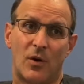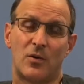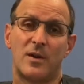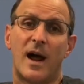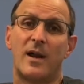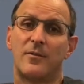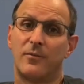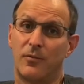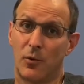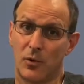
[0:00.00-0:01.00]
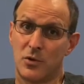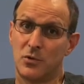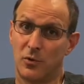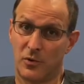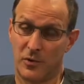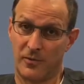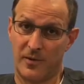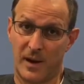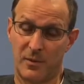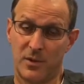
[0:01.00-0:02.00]
not for you or your
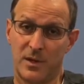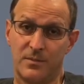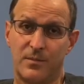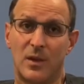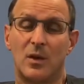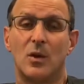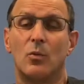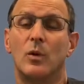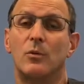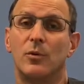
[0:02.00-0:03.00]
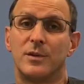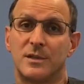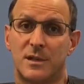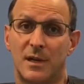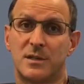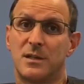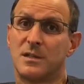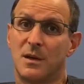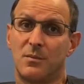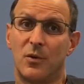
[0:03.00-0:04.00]
family, we will discuss this at
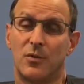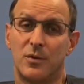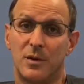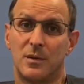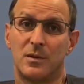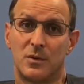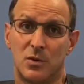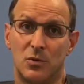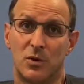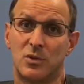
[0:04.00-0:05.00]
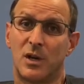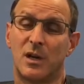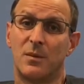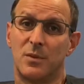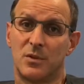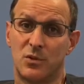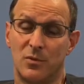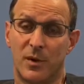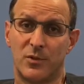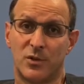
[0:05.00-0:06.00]
both the 2-week checkup and 2-month
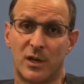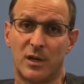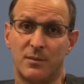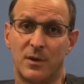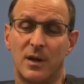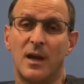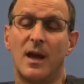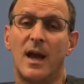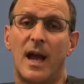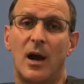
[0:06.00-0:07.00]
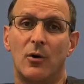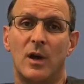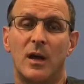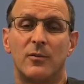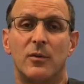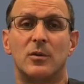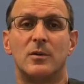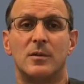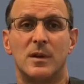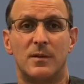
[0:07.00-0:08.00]
checkup. However,
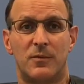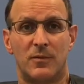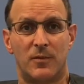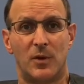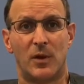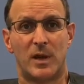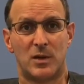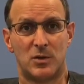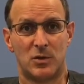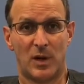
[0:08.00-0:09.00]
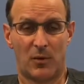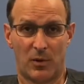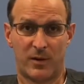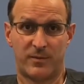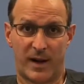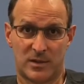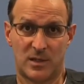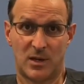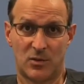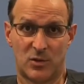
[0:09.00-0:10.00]
if you feel that you do not want to vaccinate your
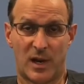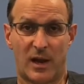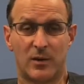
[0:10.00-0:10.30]
child,